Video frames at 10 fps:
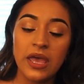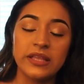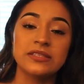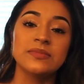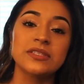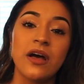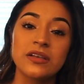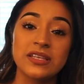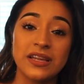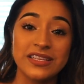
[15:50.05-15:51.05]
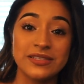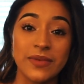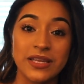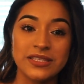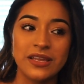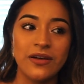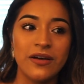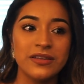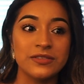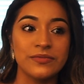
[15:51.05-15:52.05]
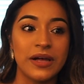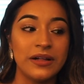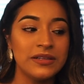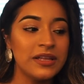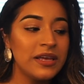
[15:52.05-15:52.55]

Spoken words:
and some songs that I like to meditate on as well.